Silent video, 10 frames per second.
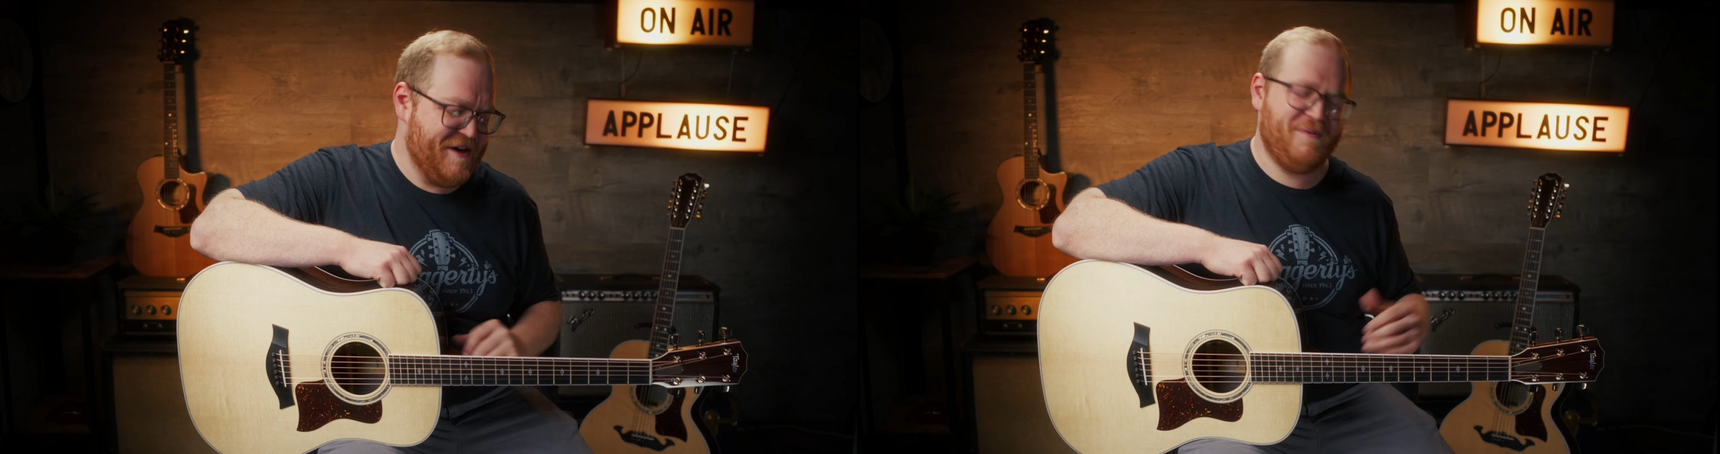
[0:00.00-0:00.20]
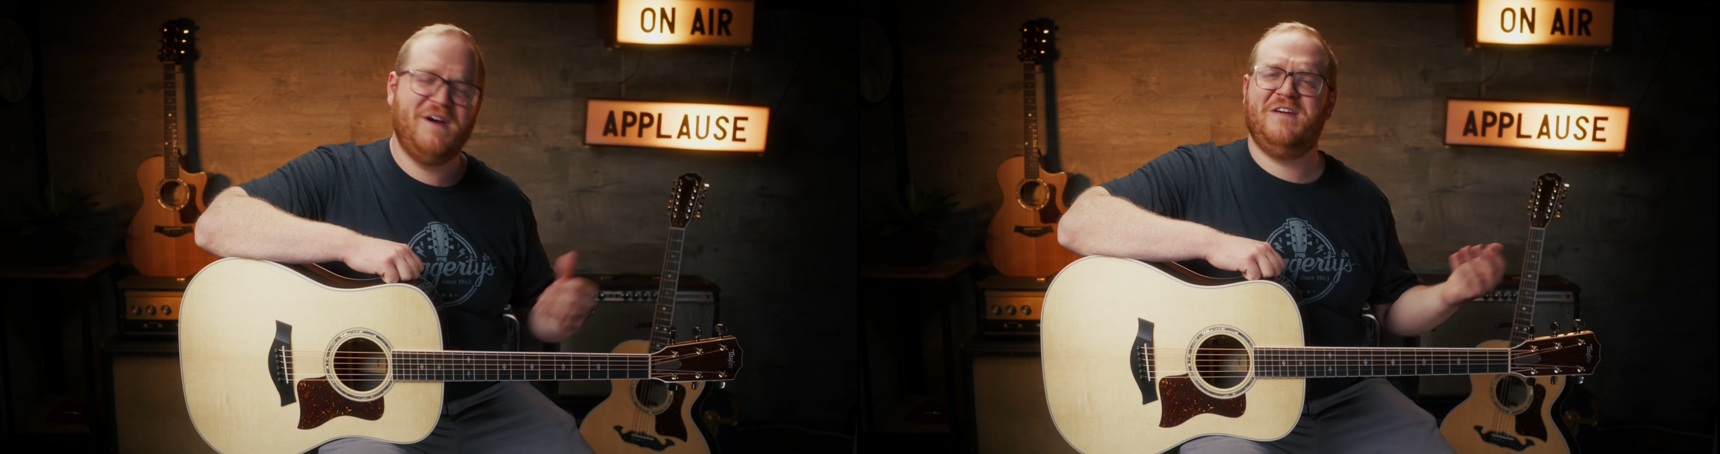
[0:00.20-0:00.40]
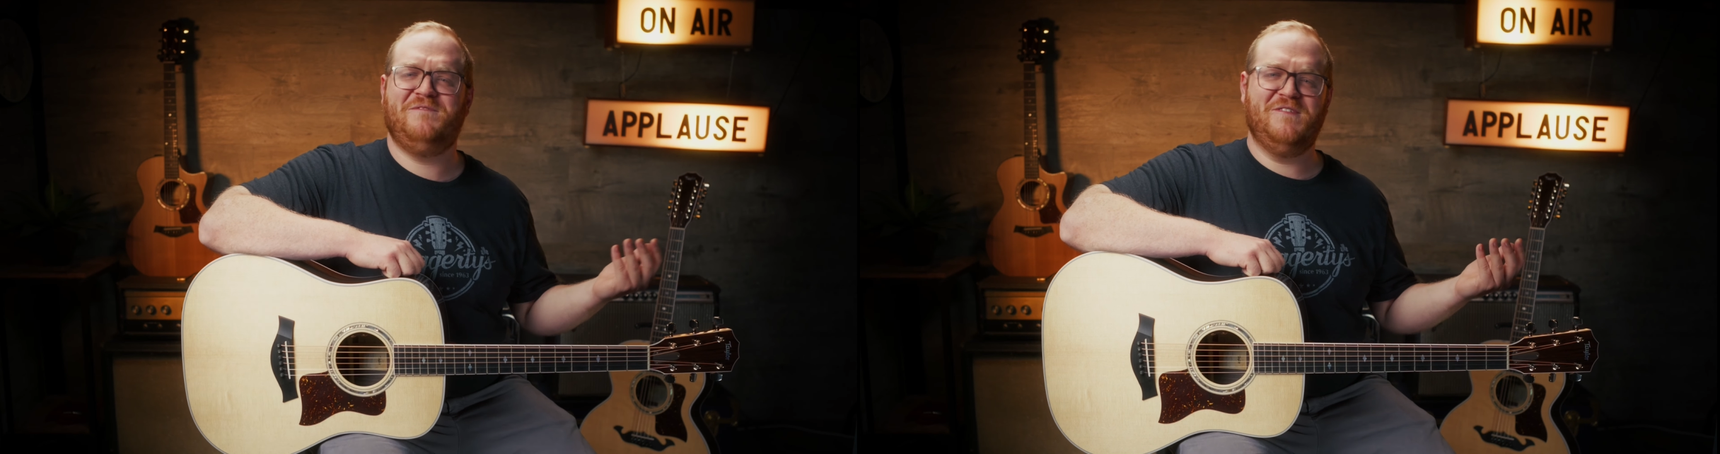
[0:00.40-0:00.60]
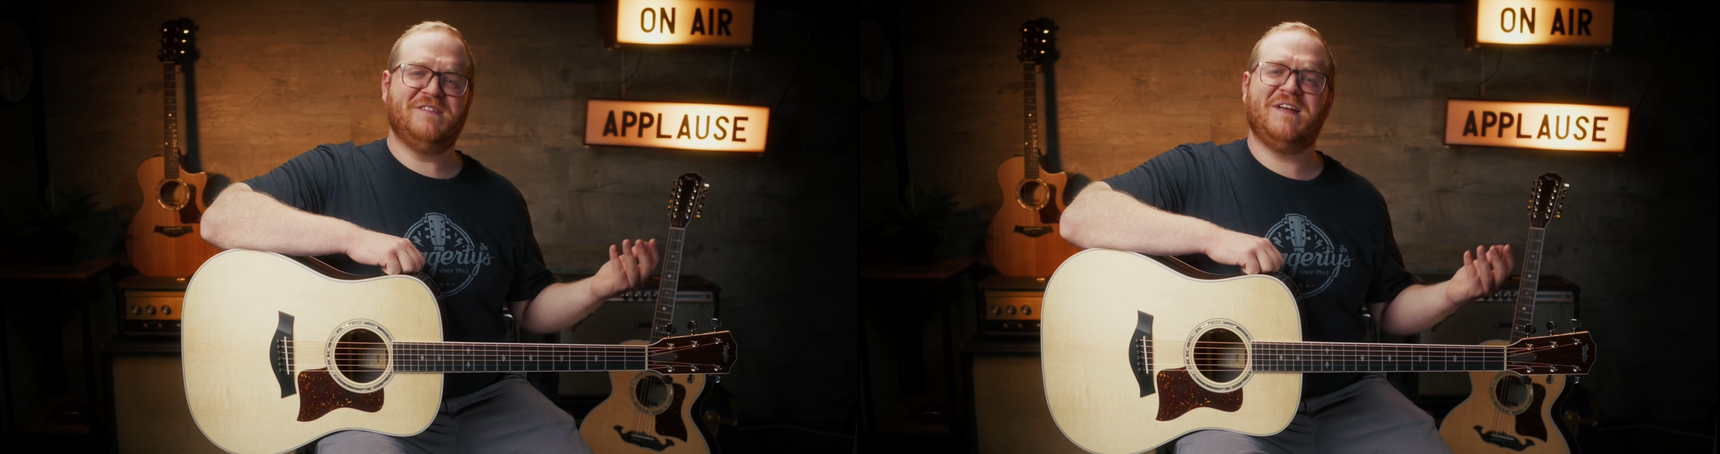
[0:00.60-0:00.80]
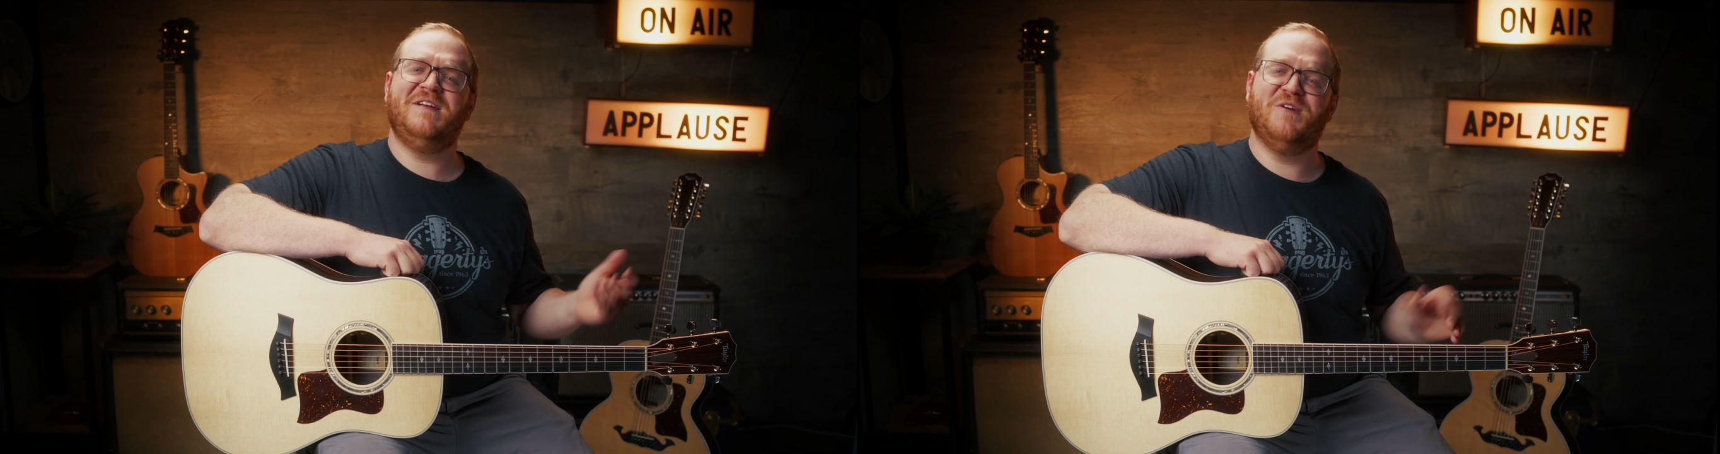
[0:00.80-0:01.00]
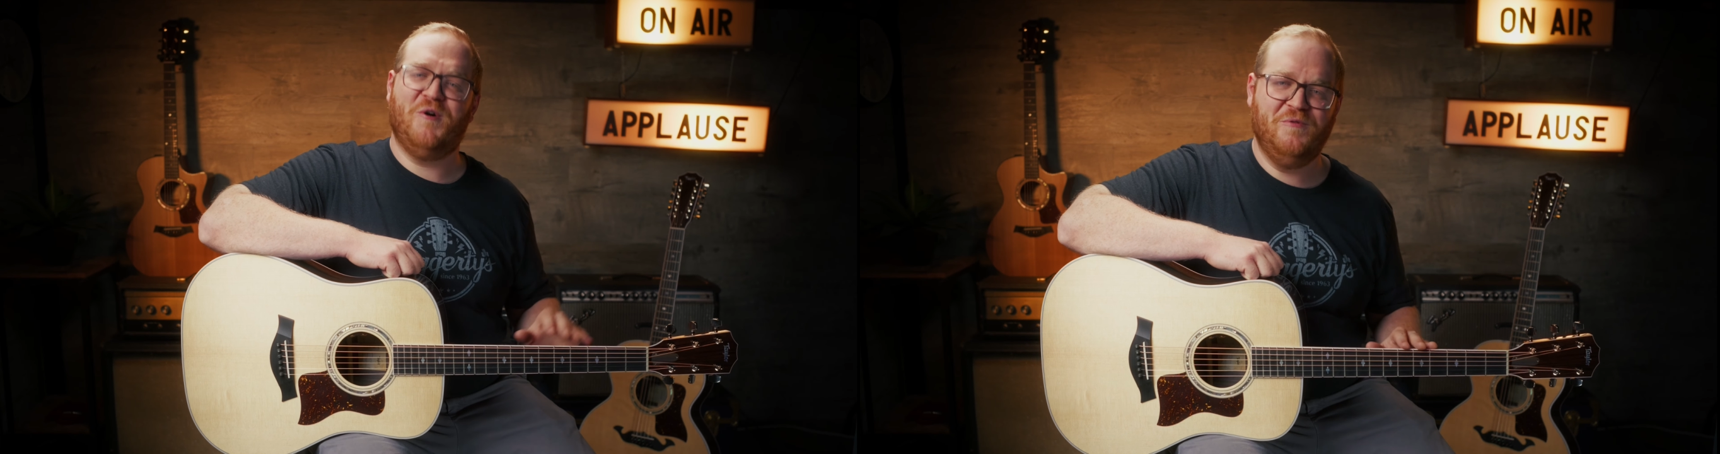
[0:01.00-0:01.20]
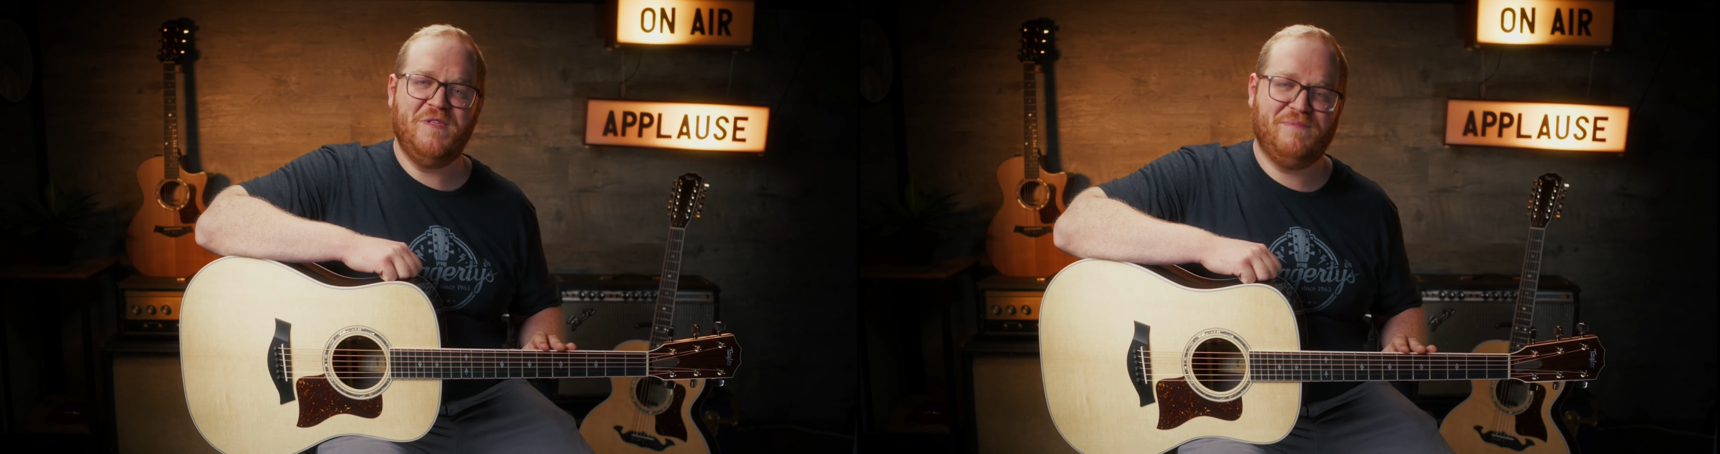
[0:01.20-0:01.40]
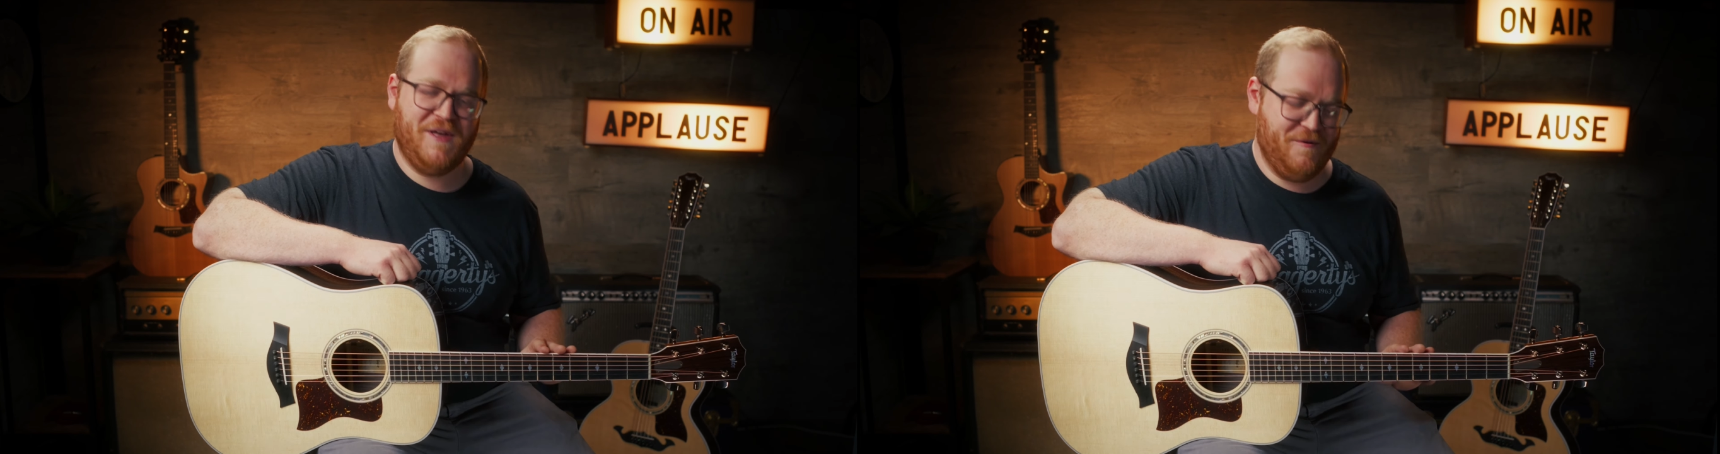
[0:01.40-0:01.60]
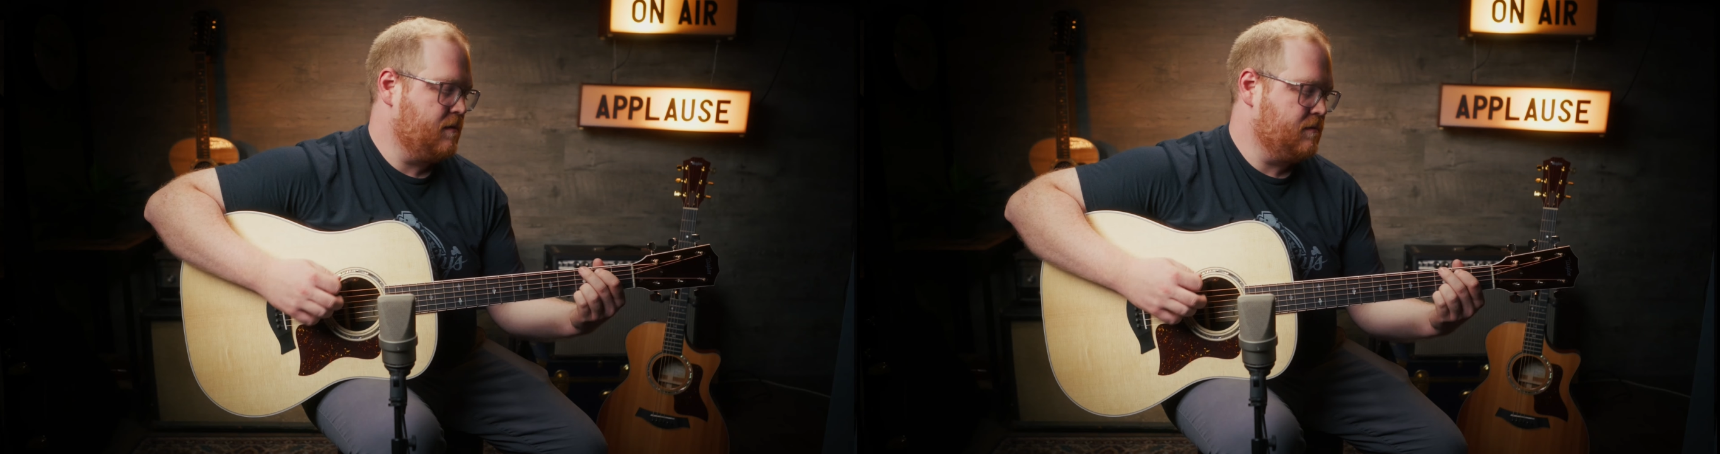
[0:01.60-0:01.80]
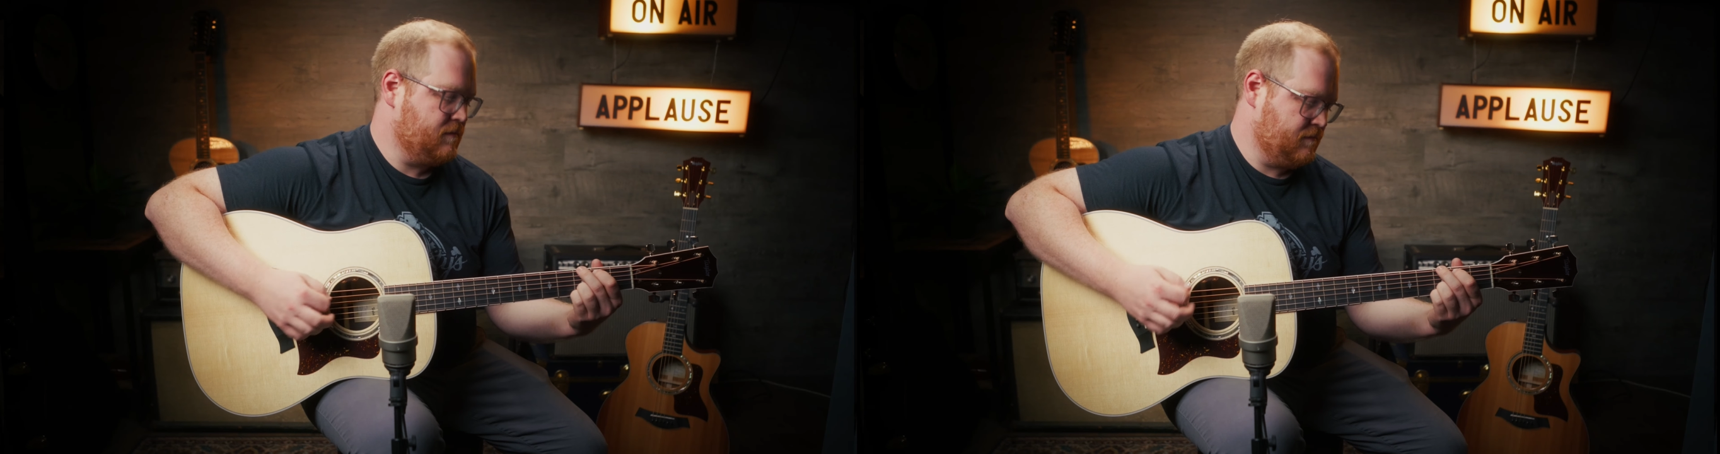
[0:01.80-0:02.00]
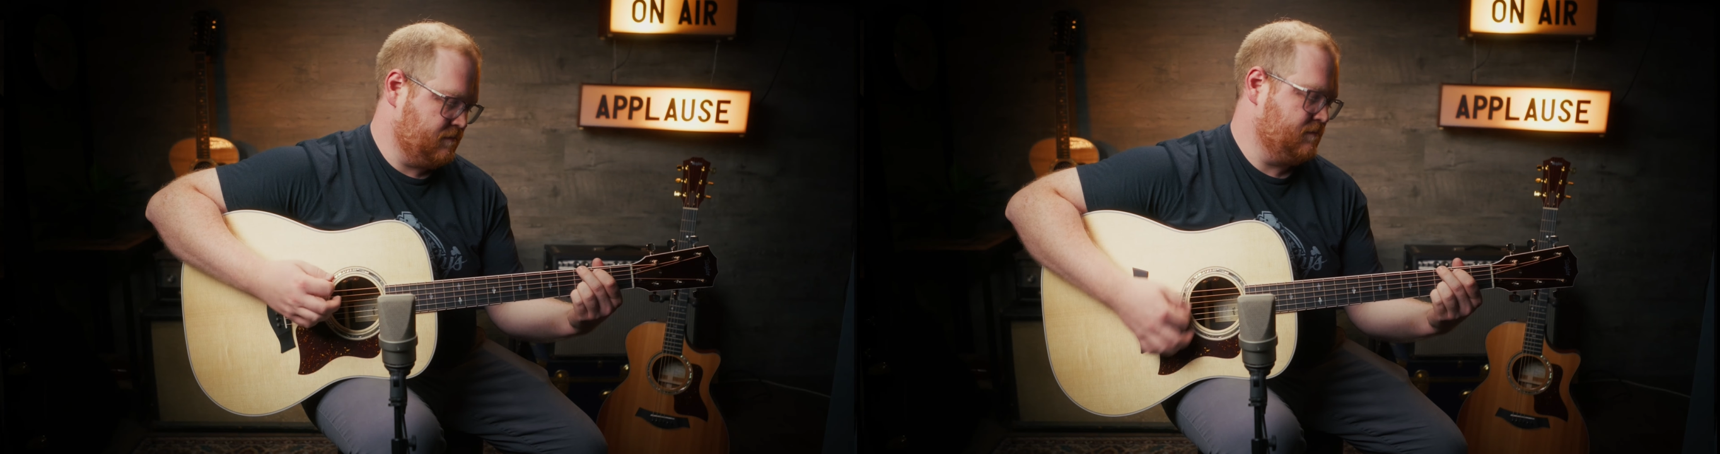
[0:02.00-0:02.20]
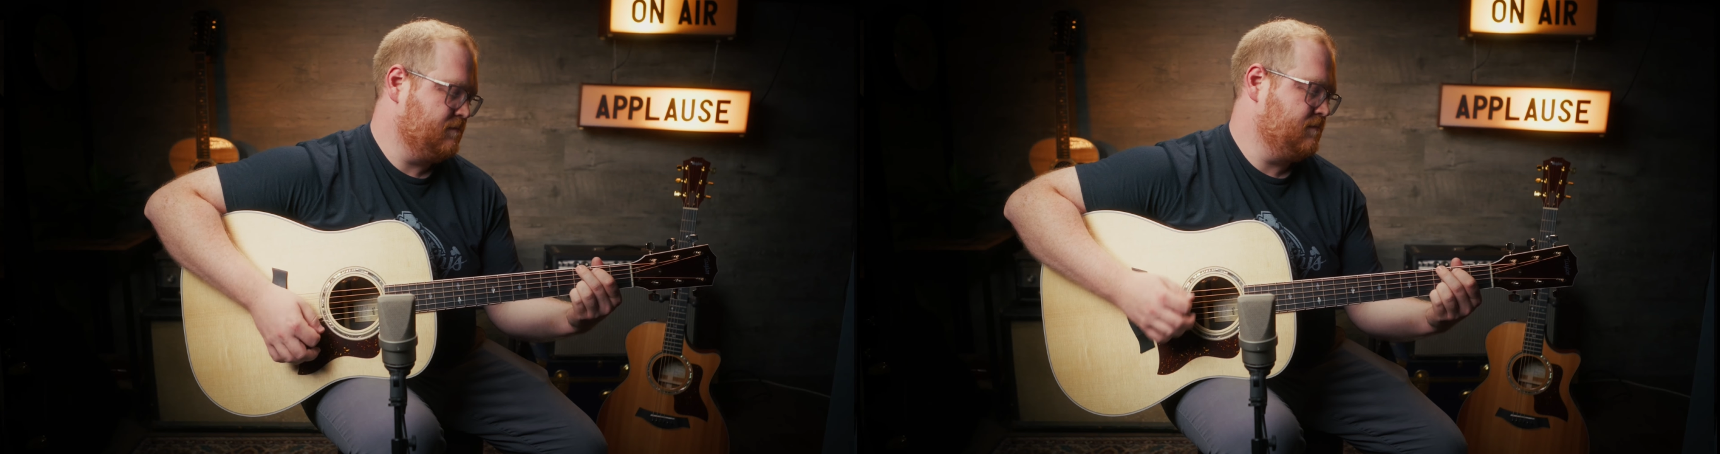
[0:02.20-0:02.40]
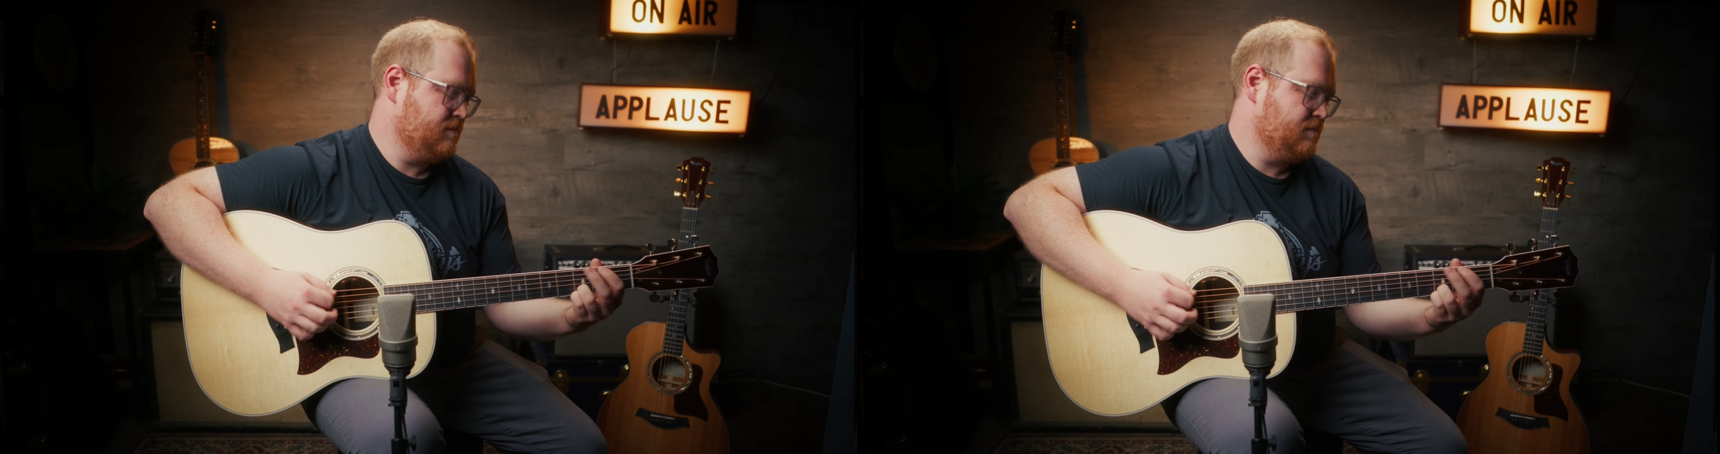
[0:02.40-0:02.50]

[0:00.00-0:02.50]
But if you decide to only play one,